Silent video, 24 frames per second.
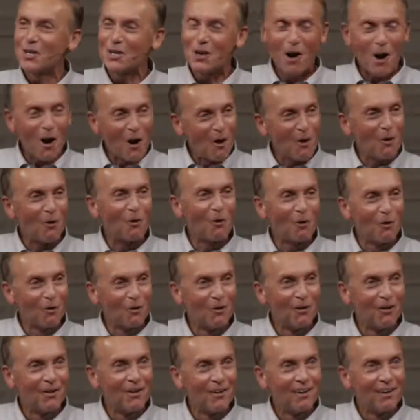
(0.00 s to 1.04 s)
We
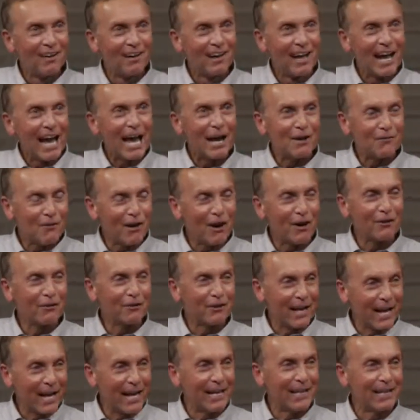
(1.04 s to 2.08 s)
all have
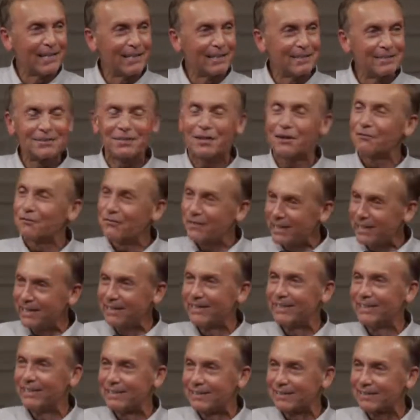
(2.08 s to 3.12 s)
our days of
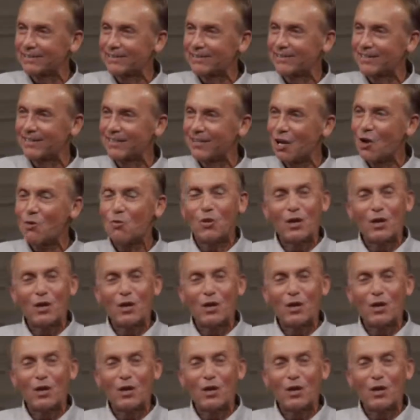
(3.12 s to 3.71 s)
neediness.